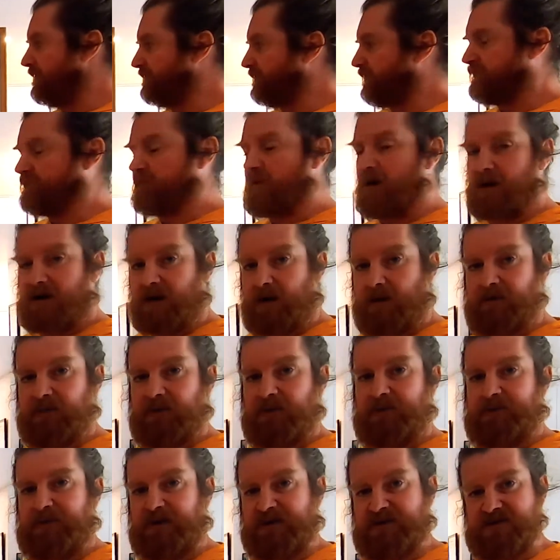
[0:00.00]
have to draw a
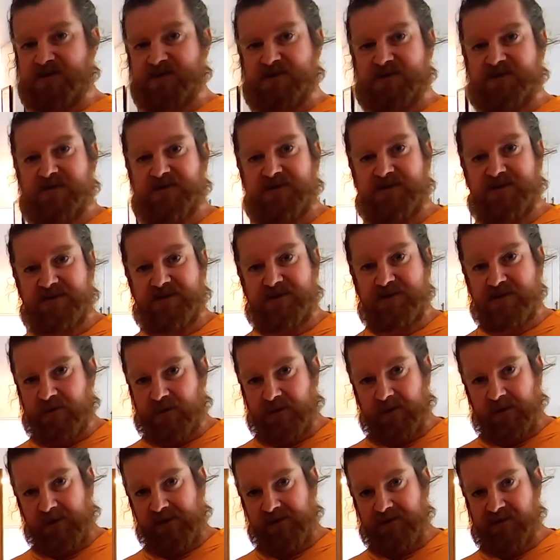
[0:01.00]
couple of pictures here so you
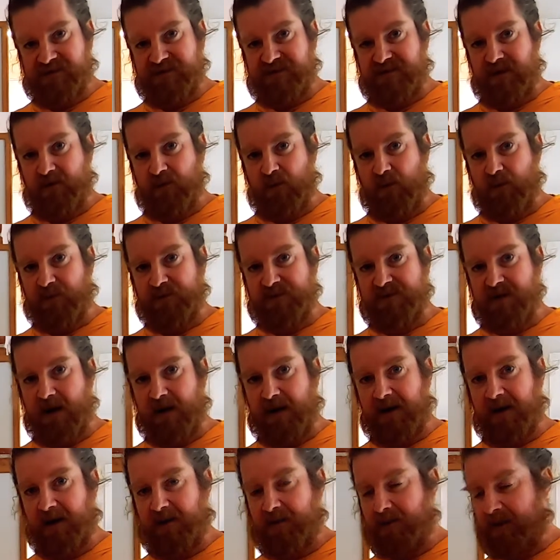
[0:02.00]
can understand what we're
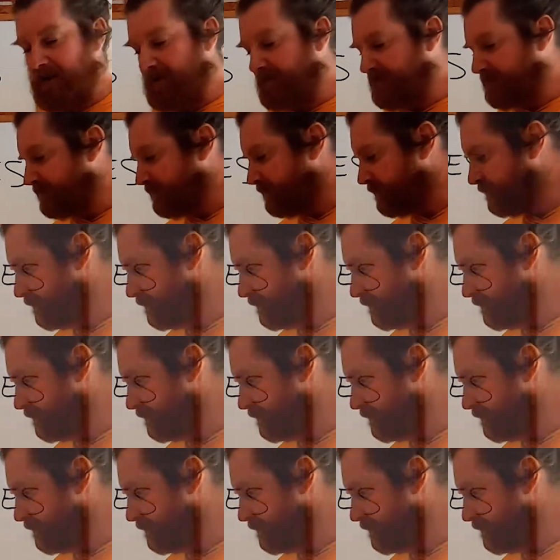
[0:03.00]
talking about.